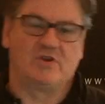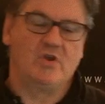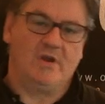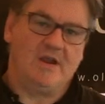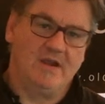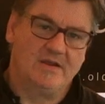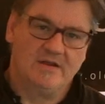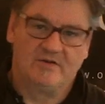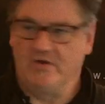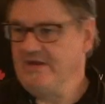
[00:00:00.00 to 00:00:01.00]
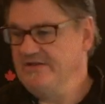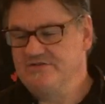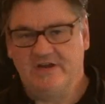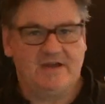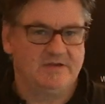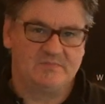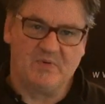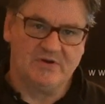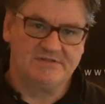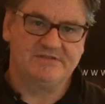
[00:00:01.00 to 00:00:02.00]
to cook turkeys, chickens,
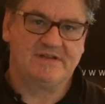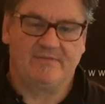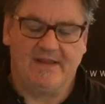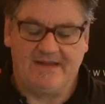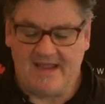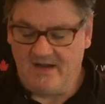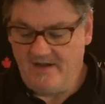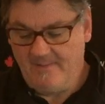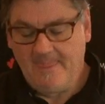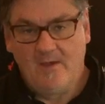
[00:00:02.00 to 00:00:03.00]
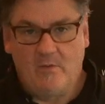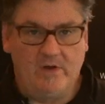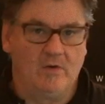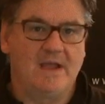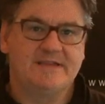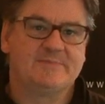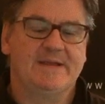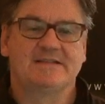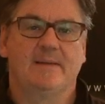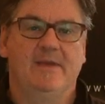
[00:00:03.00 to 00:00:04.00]
birds, and stuff like that. What Old Guy
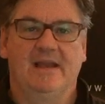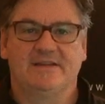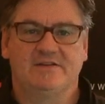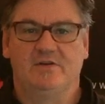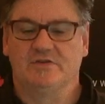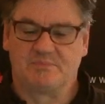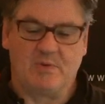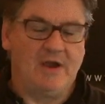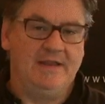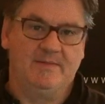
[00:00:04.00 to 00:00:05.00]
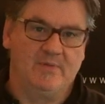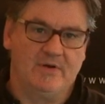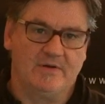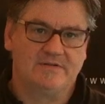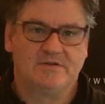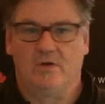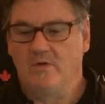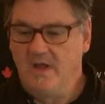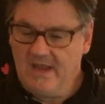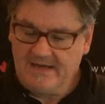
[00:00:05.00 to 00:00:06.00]
Spice Company likes to do is brine the bird.
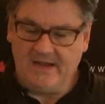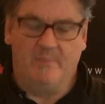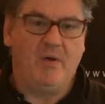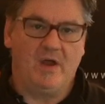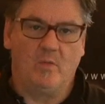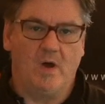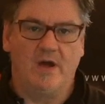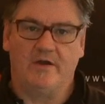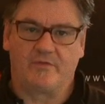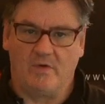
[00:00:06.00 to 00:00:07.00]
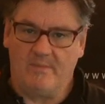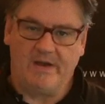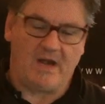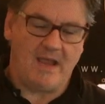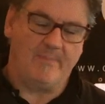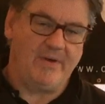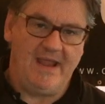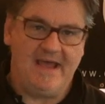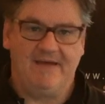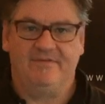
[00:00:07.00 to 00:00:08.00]
So get a pot of water, throw about 1.5
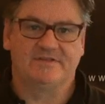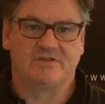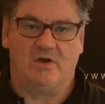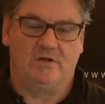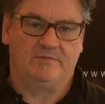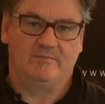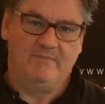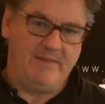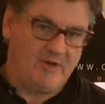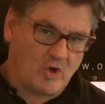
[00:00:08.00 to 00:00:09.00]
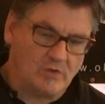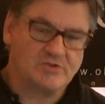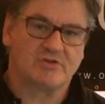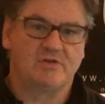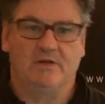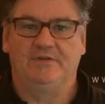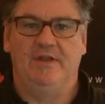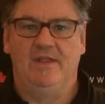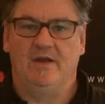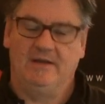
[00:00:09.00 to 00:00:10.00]
cups of salt, maybe a kosher salt
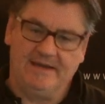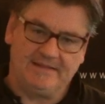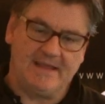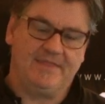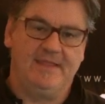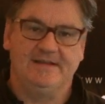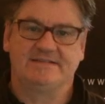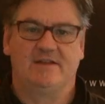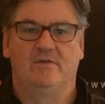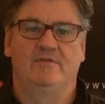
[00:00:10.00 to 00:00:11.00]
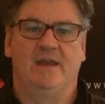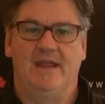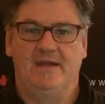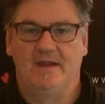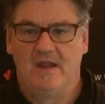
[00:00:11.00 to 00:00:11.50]
in there, and let that thing sit overnight.